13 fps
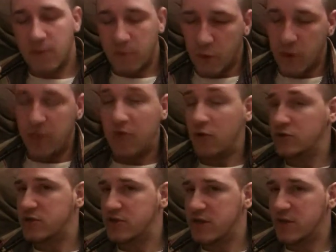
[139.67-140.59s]
Well,
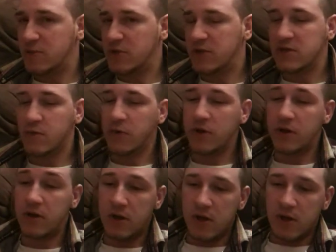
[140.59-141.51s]
those are the type of things I want
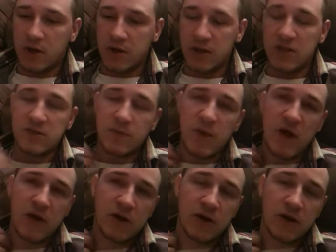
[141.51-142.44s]
to list
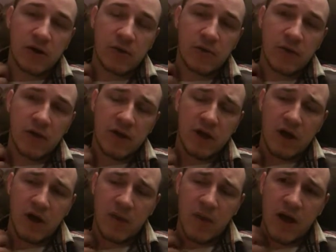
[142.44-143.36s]
about here
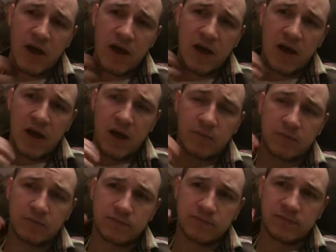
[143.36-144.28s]
on my.
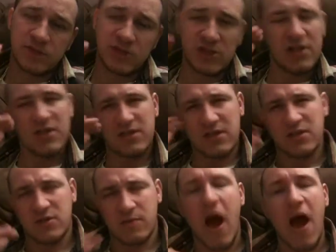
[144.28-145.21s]
Just at least
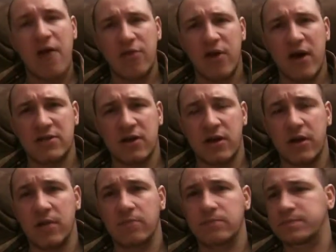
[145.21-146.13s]
these are my thoughts on
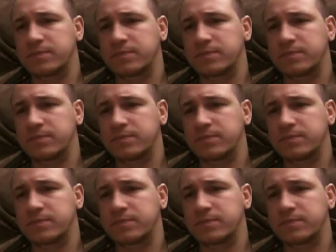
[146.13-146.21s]
it.